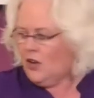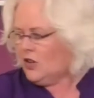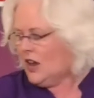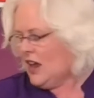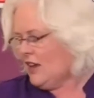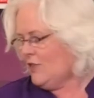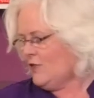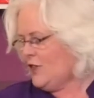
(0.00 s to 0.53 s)

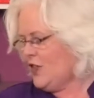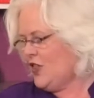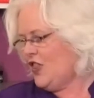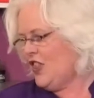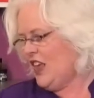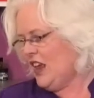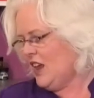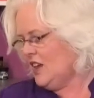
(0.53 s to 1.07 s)
okay, for
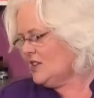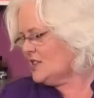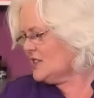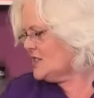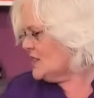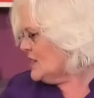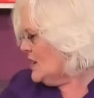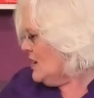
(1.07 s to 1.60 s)

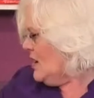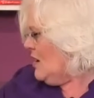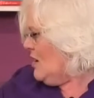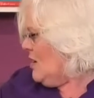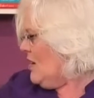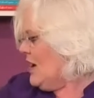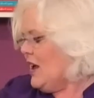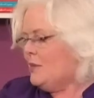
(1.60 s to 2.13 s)
this,
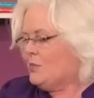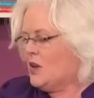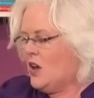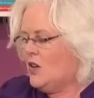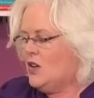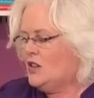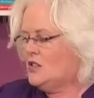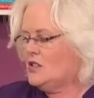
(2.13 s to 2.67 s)
I am
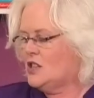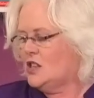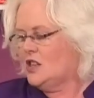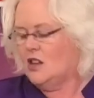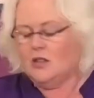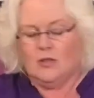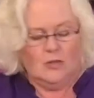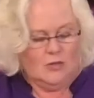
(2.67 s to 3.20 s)
going to
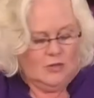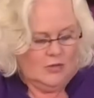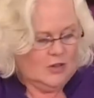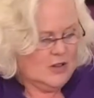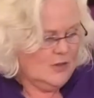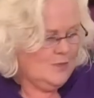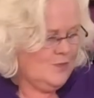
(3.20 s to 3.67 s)
use,